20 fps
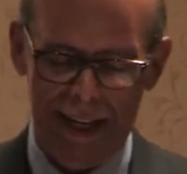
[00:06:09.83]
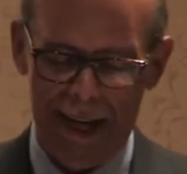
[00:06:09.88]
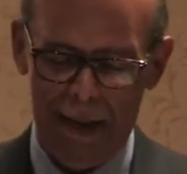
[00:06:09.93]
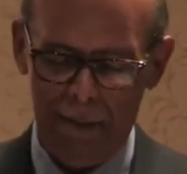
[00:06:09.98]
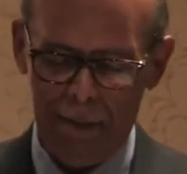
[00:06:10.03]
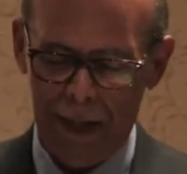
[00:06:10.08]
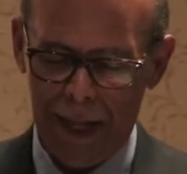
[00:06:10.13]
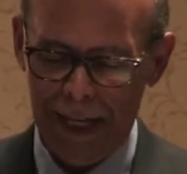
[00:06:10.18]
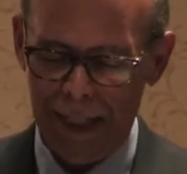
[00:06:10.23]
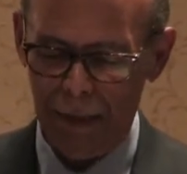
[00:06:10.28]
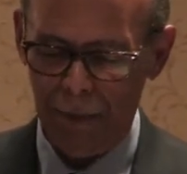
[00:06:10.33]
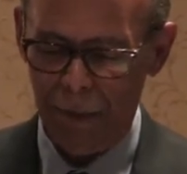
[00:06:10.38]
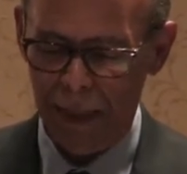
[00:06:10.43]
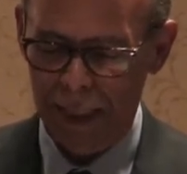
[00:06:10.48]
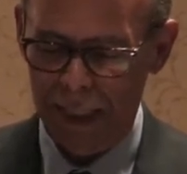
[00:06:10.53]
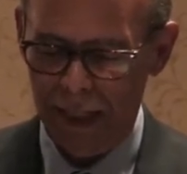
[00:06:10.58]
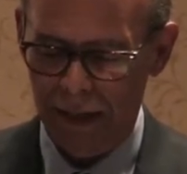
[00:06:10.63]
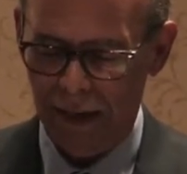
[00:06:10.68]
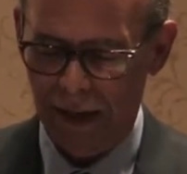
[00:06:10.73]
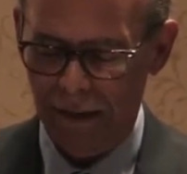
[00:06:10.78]
I'm glad to
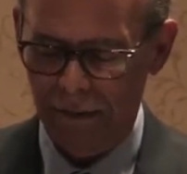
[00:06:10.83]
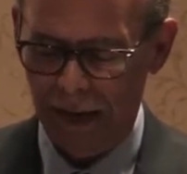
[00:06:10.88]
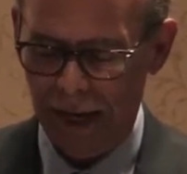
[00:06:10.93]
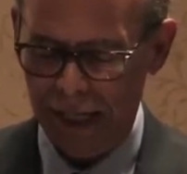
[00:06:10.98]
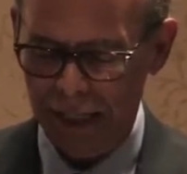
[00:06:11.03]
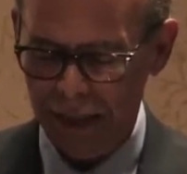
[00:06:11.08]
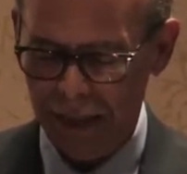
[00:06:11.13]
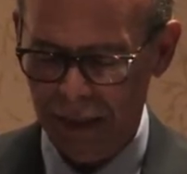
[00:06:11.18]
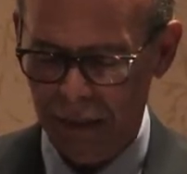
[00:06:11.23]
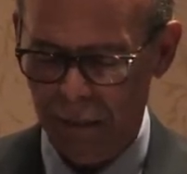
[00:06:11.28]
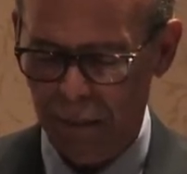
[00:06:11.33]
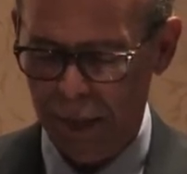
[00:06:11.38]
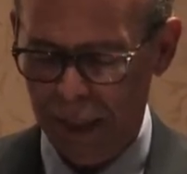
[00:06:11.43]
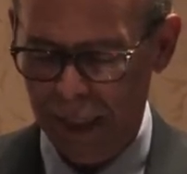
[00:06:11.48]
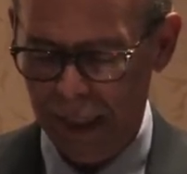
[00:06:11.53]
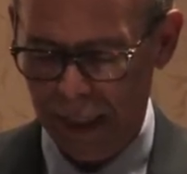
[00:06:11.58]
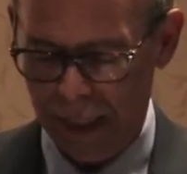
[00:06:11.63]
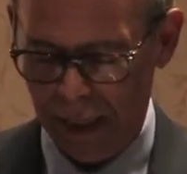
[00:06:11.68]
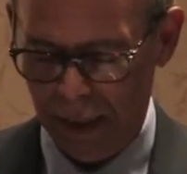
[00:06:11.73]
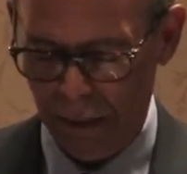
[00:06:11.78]
be here. I've actually been
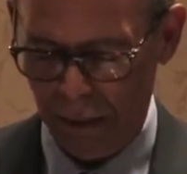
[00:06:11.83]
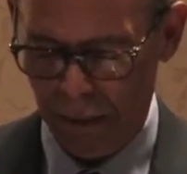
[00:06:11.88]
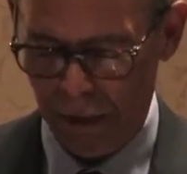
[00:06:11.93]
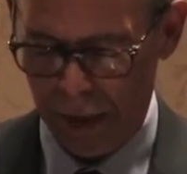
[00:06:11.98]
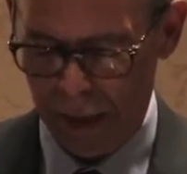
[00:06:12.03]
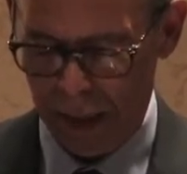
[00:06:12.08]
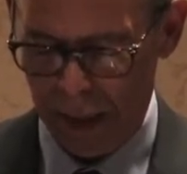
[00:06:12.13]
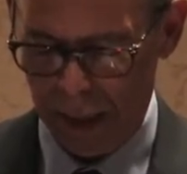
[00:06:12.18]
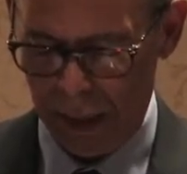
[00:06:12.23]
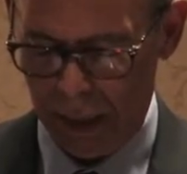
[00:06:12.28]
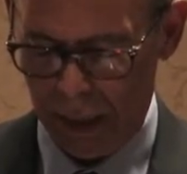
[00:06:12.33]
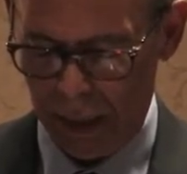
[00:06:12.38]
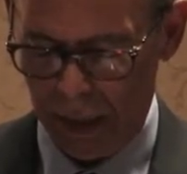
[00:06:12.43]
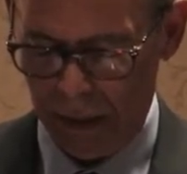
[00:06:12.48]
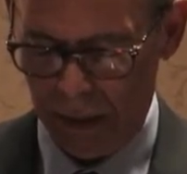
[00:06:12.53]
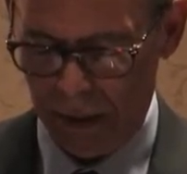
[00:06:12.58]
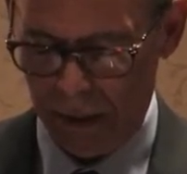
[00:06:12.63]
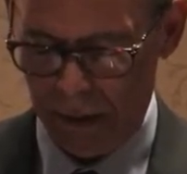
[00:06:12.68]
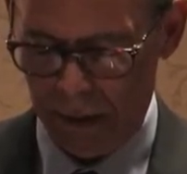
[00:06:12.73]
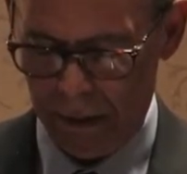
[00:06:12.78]
at Emory
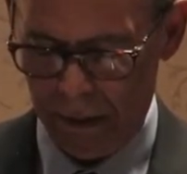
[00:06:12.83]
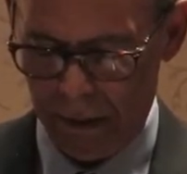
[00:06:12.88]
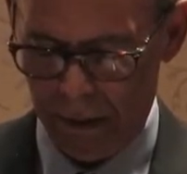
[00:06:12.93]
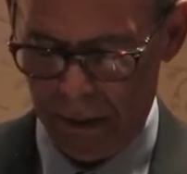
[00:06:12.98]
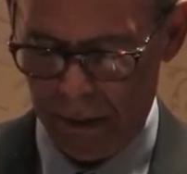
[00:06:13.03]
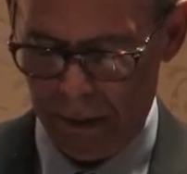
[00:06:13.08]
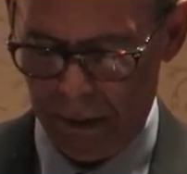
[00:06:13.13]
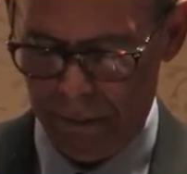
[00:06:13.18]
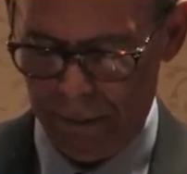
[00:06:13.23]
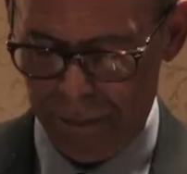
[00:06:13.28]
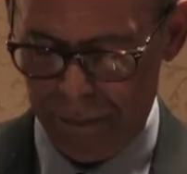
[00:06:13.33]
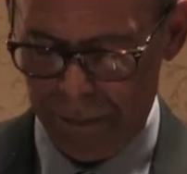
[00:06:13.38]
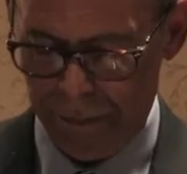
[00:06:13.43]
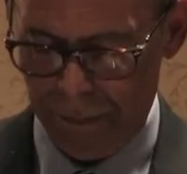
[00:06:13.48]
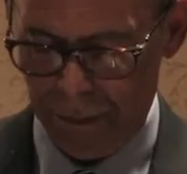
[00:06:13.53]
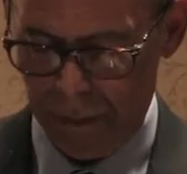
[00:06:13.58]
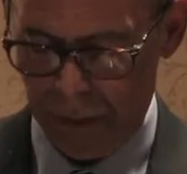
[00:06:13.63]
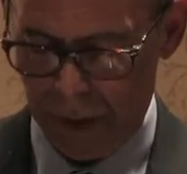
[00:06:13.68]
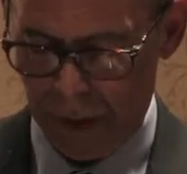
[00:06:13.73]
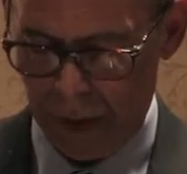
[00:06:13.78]
uh,
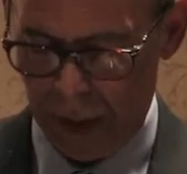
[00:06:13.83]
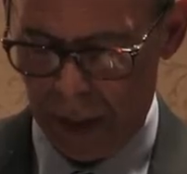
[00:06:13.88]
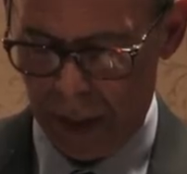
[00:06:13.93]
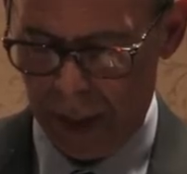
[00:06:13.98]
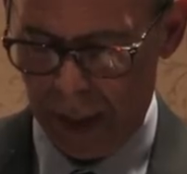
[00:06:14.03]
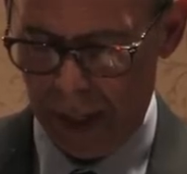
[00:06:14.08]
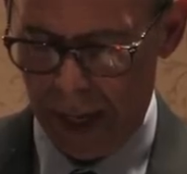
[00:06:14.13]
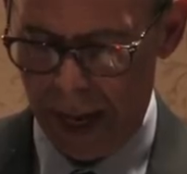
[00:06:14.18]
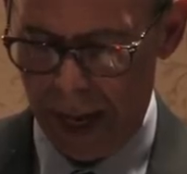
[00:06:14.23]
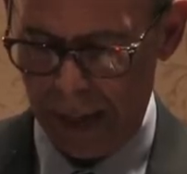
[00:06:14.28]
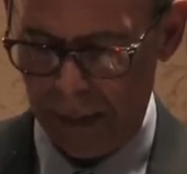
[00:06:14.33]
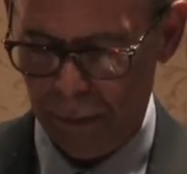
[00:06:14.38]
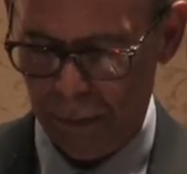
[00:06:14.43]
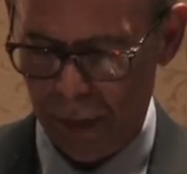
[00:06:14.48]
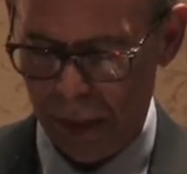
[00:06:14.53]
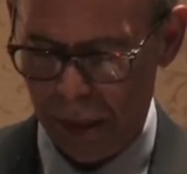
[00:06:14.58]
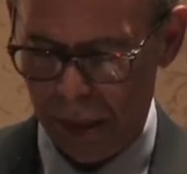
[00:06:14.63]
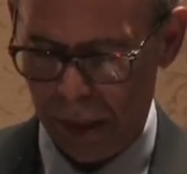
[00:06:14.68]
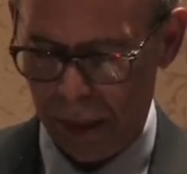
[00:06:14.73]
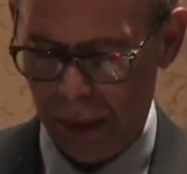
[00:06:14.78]
a lot
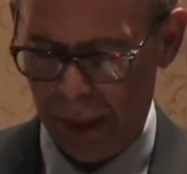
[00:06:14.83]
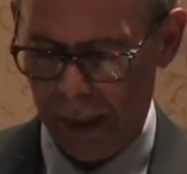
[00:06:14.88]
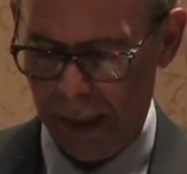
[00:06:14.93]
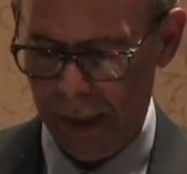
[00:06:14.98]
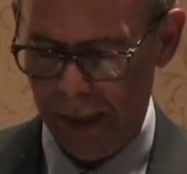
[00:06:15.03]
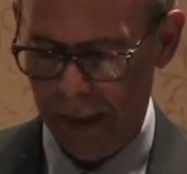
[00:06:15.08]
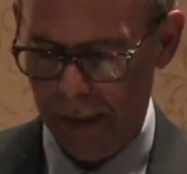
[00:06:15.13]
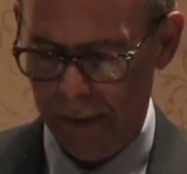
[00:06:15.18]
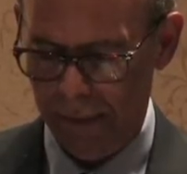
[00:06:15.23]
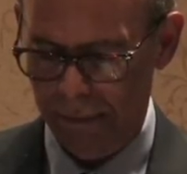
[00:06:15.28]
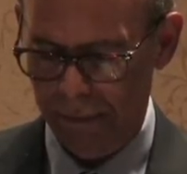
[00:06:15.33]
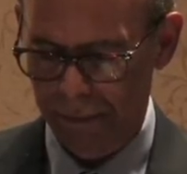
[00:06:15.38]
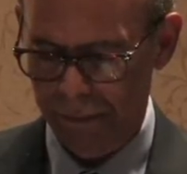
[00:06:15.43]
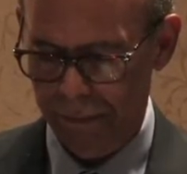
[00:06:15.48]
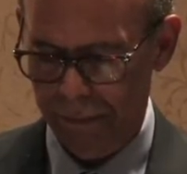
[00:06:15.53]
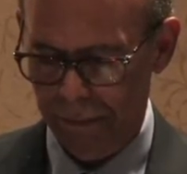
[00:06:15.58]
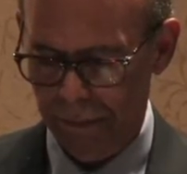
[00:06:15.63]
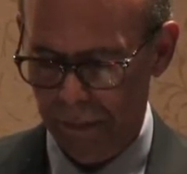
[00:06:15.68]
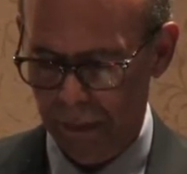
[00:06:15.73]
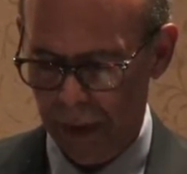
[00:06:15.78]
recently.
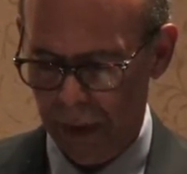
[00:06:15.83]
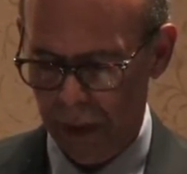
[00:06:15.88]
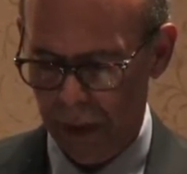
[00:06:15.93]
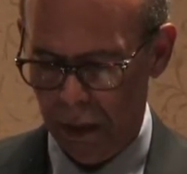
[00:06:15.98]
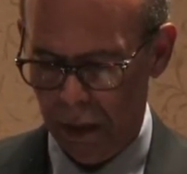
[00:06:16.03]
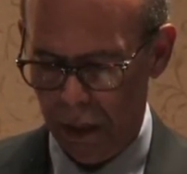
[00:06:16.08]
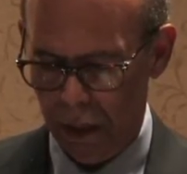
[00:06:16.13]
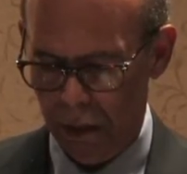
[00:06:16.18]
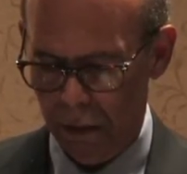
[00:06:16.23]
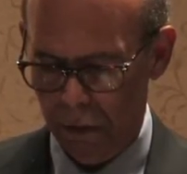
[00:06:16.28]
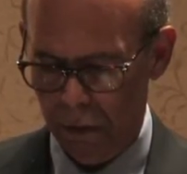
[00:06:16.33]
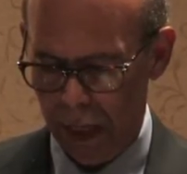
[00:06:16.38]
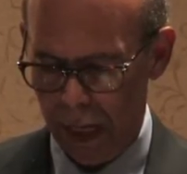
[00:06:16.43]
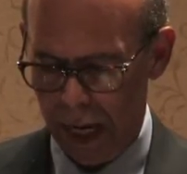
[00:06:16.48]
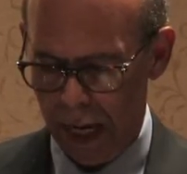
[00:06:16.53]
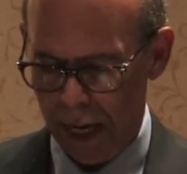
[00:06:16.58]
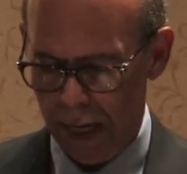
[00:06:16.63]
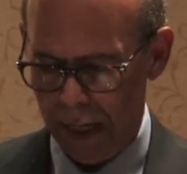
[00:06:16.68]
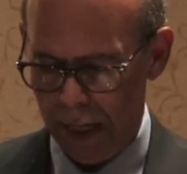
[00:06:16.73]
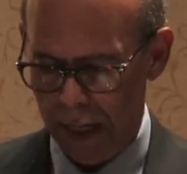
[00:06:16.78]
Uh, we
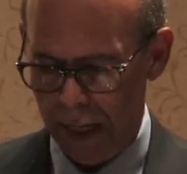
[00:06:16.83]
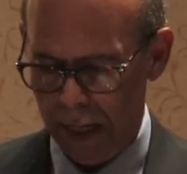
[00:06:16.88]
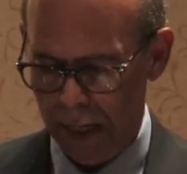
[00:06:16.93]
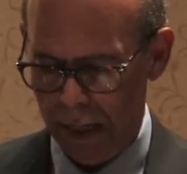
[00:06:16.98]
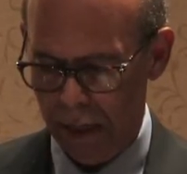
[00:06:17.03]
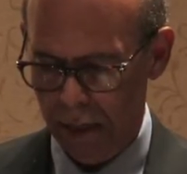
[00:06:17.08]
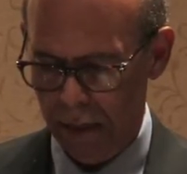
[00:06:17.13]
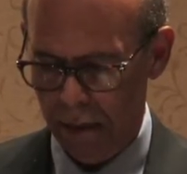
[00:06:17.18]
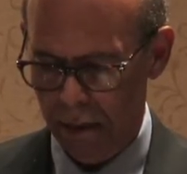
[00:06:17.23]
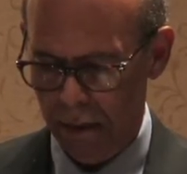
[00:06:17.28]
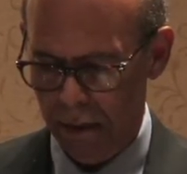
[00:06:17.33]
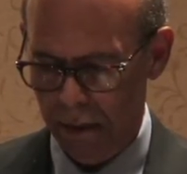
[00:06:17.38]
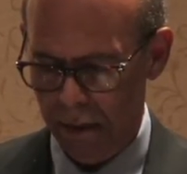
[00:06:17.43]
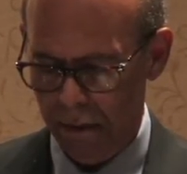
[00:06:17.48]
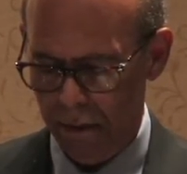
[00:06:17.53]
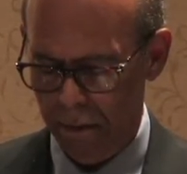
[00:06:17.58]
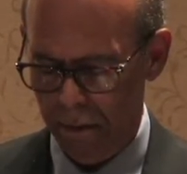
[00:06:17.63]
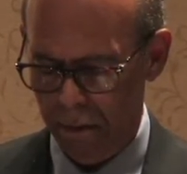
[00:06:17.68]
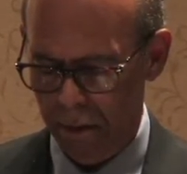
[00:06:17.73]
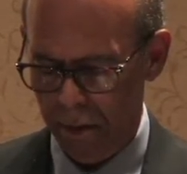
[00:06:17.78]
had a
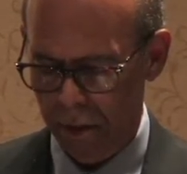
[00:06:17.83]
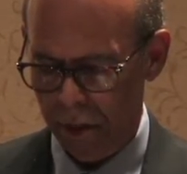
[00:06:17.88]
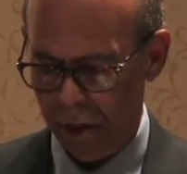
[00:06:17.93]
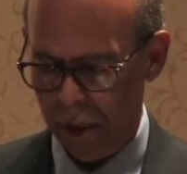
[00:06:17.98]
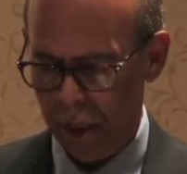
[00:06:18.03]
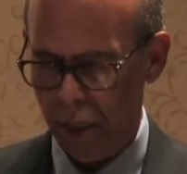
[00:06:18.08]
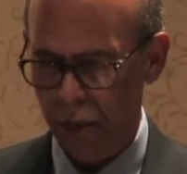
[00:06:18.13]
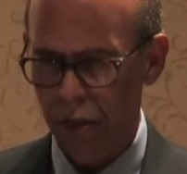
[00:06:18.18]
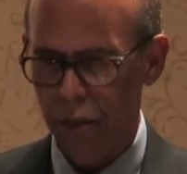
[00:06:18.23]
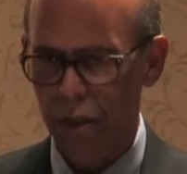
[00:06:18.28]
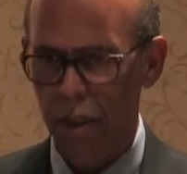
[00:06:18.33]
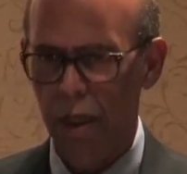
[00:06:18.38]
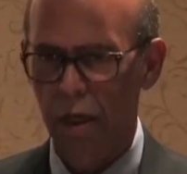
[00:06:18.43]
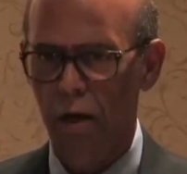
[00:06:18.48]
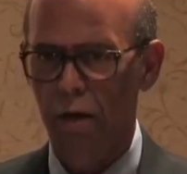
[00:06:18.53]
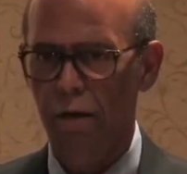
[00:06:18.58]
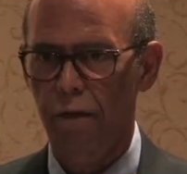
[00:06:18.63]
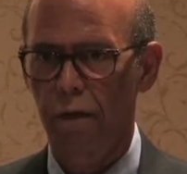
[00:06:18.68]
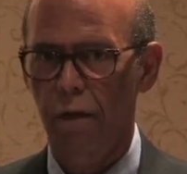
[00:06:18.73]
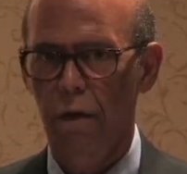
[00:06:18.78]
session
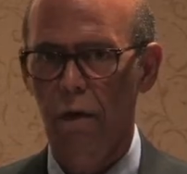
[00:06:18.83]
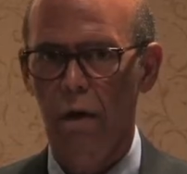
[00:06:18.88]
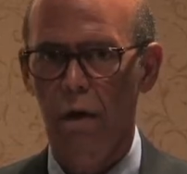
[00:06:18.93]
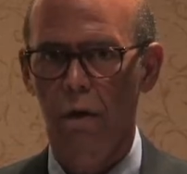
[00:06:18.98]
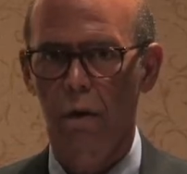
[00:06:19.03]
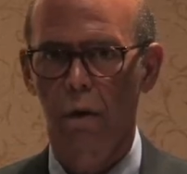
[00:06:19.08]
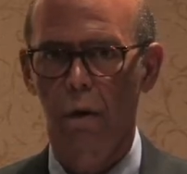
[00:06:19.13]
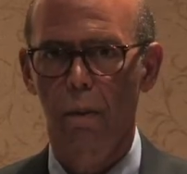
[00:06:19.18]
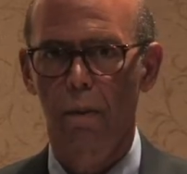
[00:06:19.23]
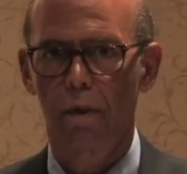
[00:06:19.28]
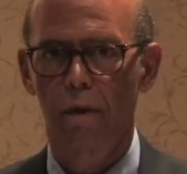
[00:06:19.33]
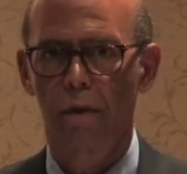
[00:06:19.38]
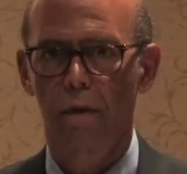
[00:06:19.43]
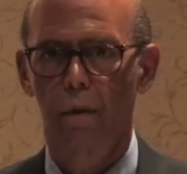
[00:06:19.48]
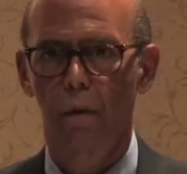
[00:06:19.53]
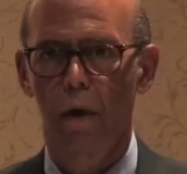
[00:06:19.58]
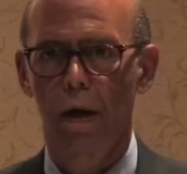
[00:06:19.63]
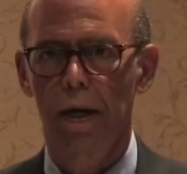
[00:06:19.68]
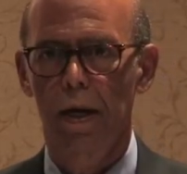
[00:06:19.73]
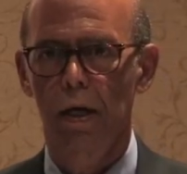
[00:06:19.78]
here for a group
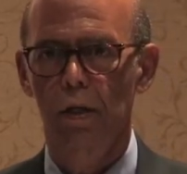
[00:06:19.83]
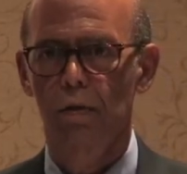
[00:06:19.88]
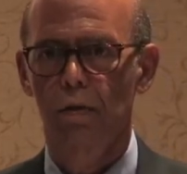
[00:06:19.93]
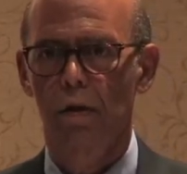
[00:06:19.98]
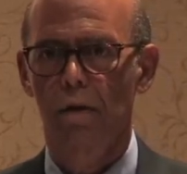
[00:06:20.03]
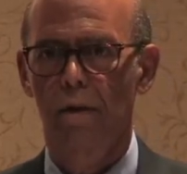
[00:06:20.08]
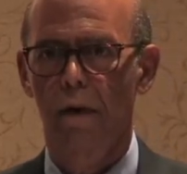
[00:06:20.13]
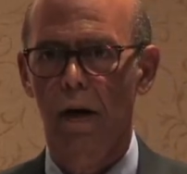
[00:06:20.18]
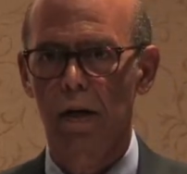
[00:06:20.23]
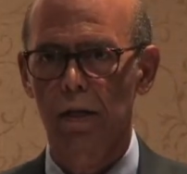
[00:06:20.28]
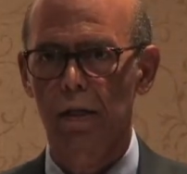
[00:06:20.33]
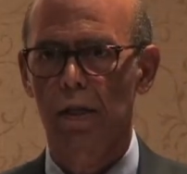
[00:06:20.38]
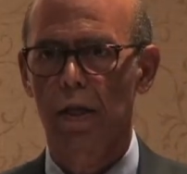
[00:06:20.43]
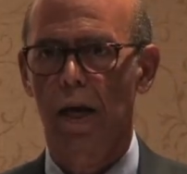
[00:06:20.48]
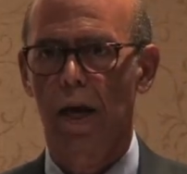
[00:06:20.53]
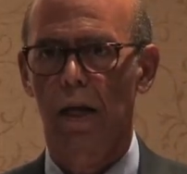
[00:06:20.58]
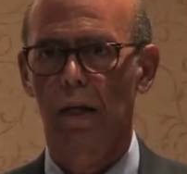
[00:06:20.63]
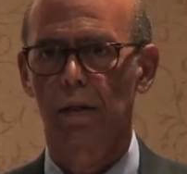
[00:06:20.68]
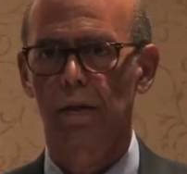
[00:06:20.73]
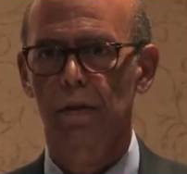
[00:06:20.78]
of 100 of our
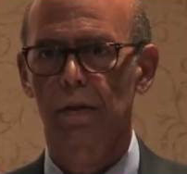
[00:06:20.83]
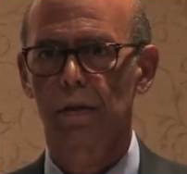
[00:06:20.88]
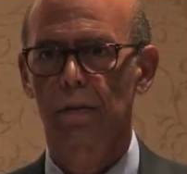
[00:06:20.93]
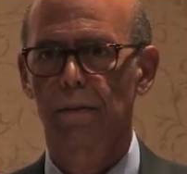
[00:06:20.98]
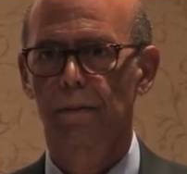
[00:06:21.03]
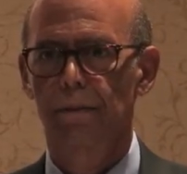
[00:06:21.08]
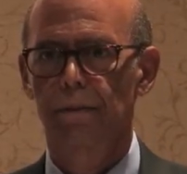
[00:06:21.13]
scholars,